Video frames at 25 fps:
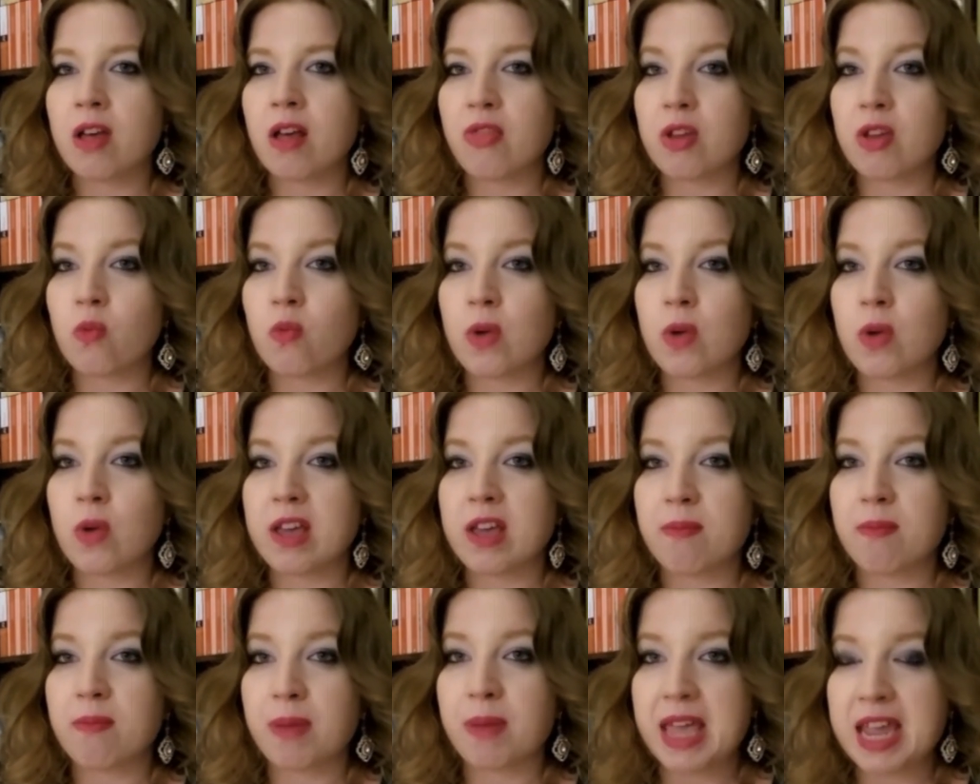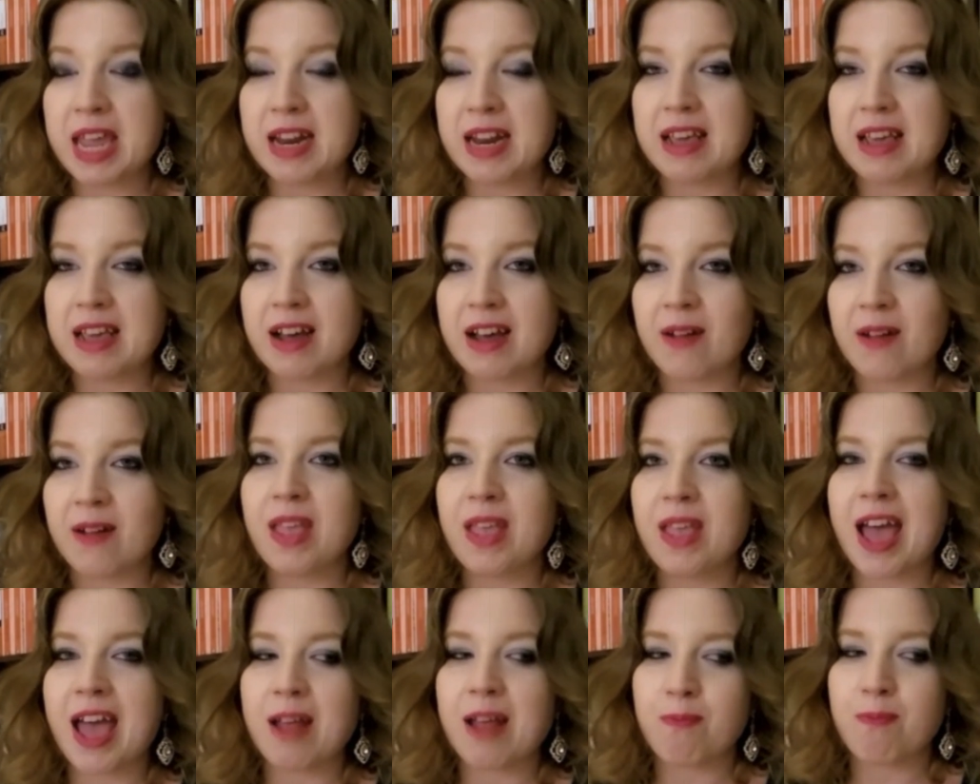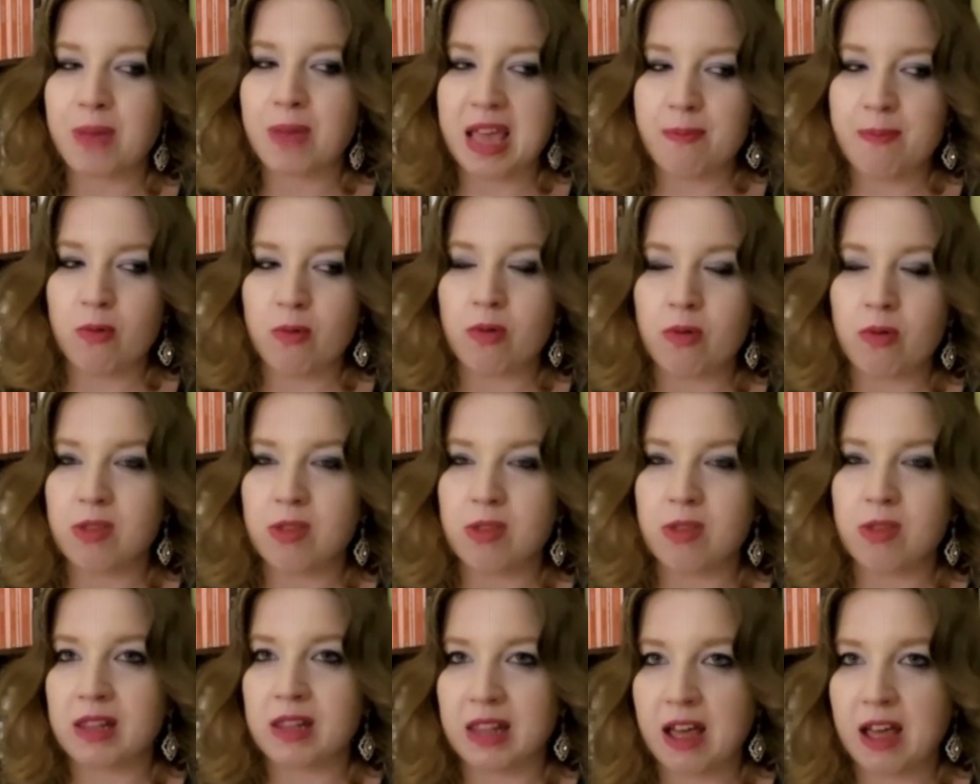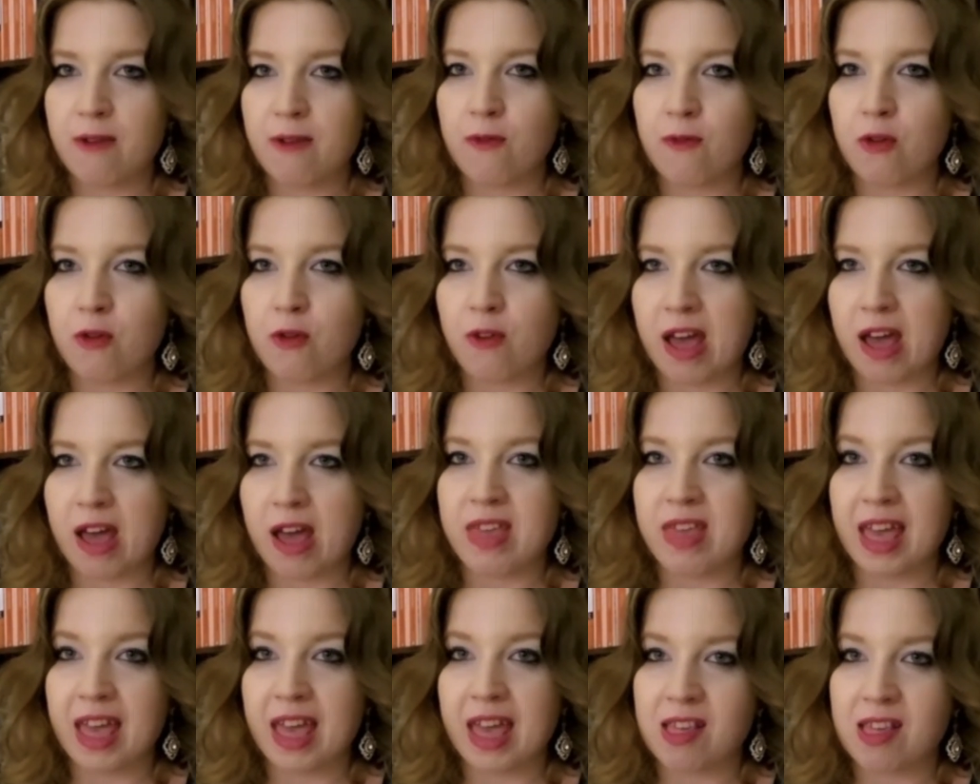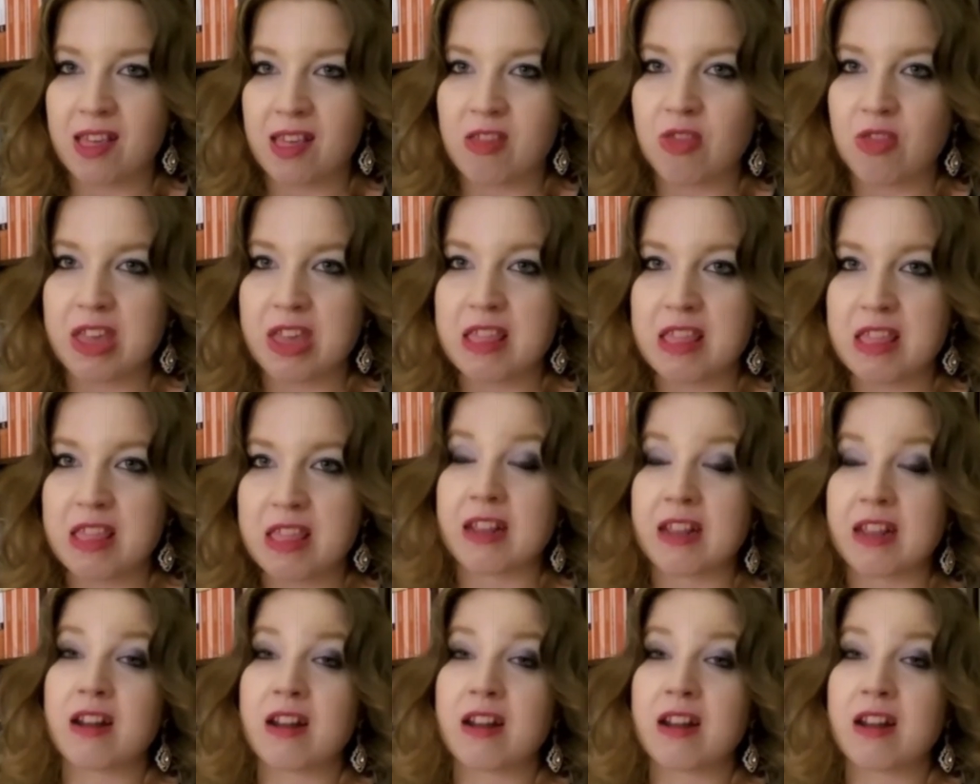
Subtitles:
than Wikipedia and people's love of having access to the internet.